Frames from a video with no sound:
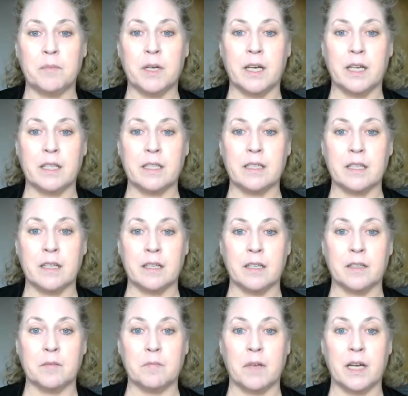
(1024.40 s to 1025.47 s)
but
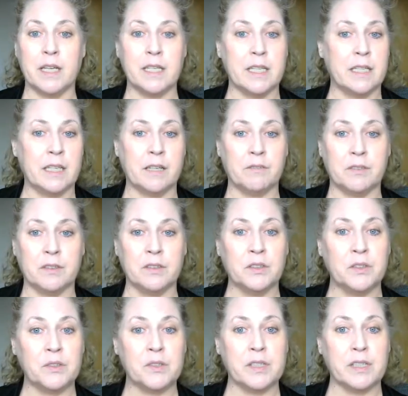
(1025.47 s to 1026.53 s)
I didn't ever
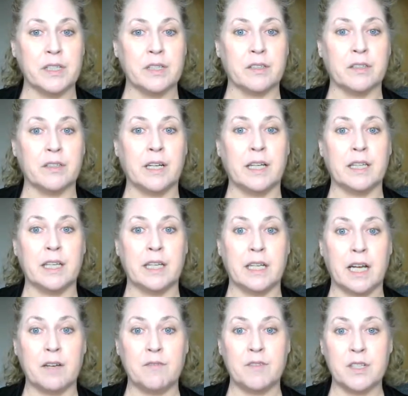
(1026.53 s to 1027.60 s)
lose either, and then
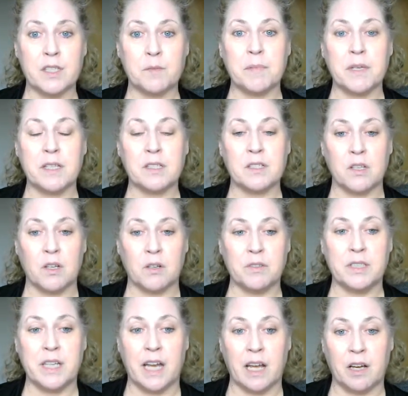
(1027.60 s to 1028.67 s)
I've just been
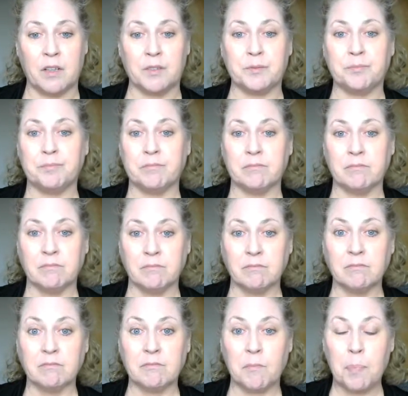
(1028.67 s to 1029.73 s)
slowed down
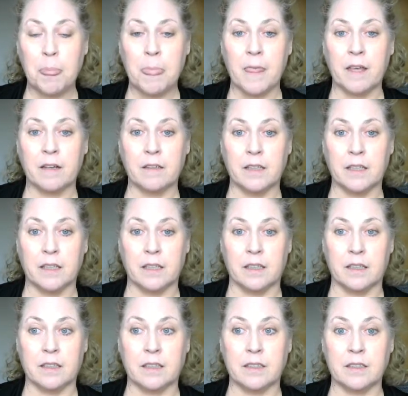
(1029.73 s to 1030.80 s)

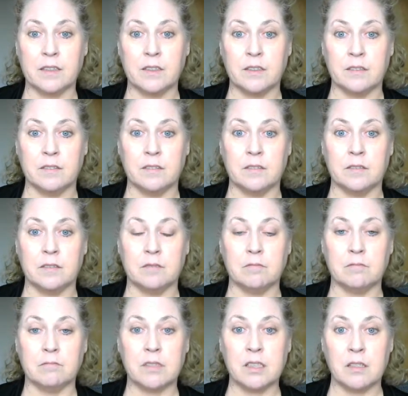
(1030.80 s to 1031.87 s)
to
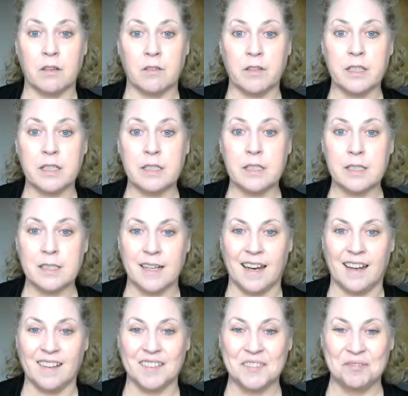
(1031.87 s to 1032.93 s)
slower than a
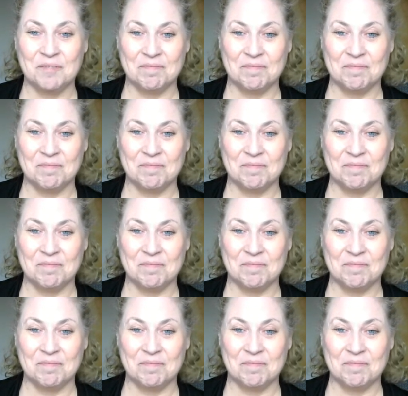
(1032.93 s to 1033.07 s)
snail.